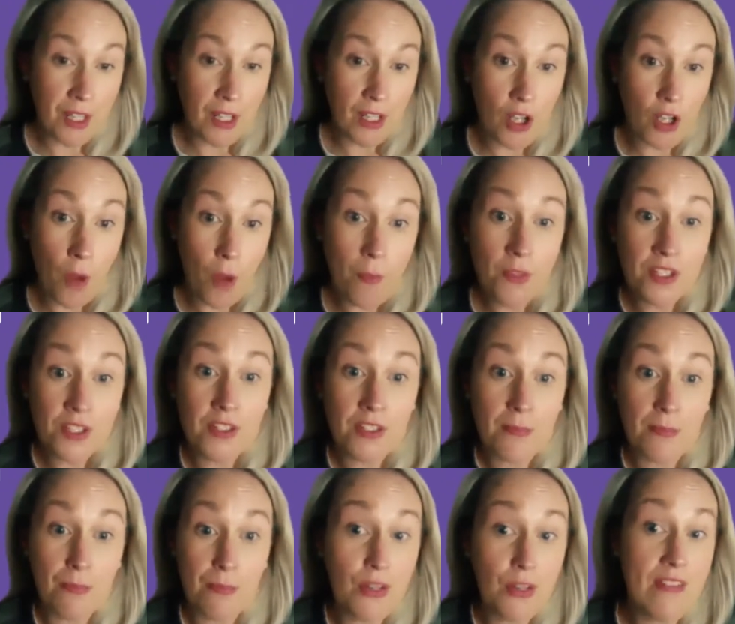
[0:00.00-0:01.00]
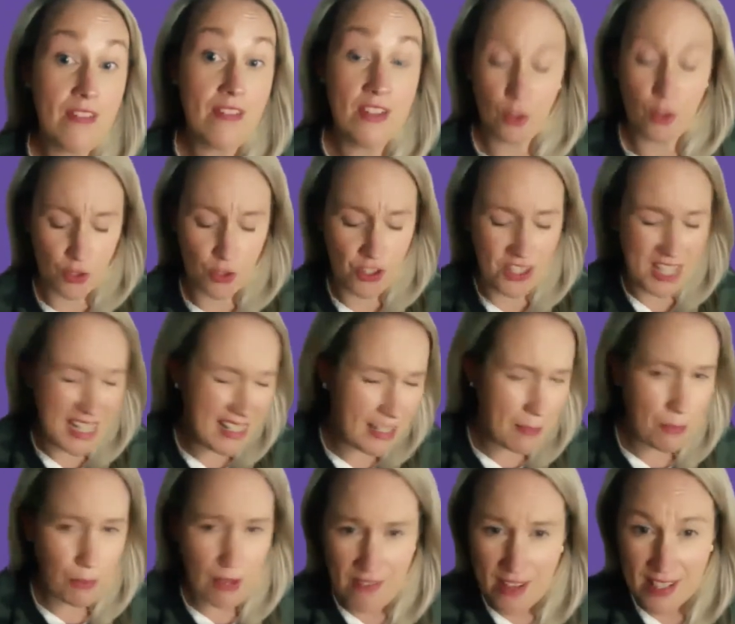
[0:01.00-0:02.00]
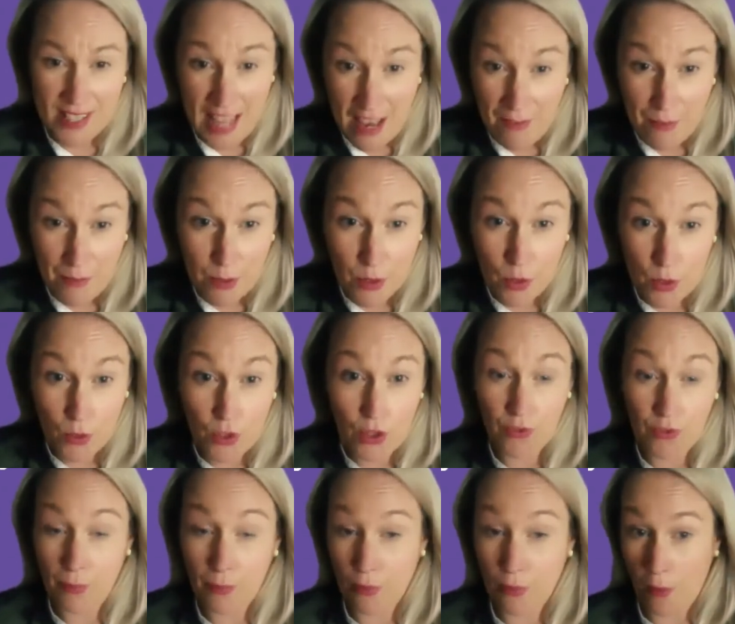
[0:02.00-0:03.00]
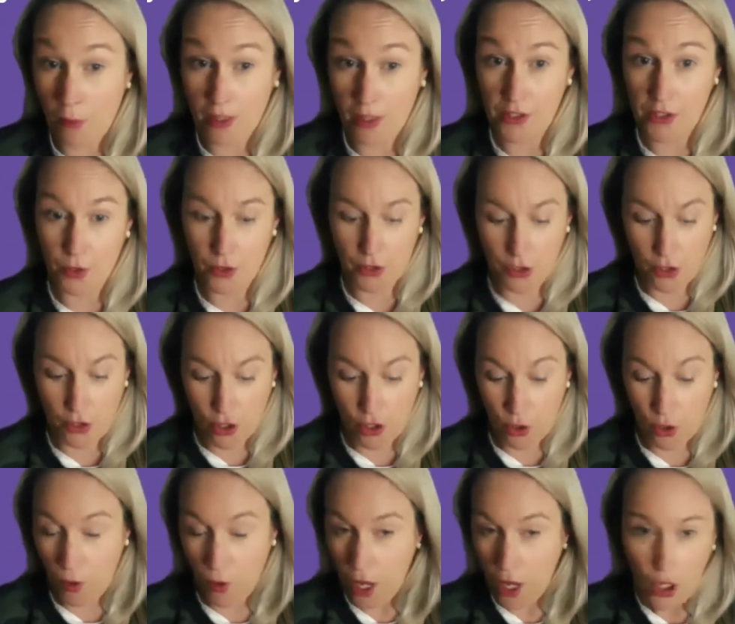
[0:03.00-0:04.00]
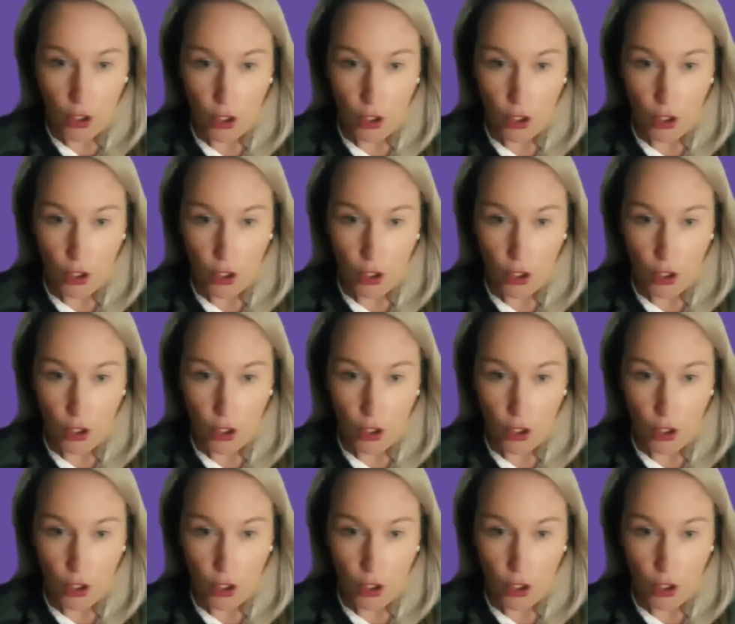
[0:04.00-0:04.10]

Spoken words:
come to the previous or seen the previous episodes of the Property Sourcing Show,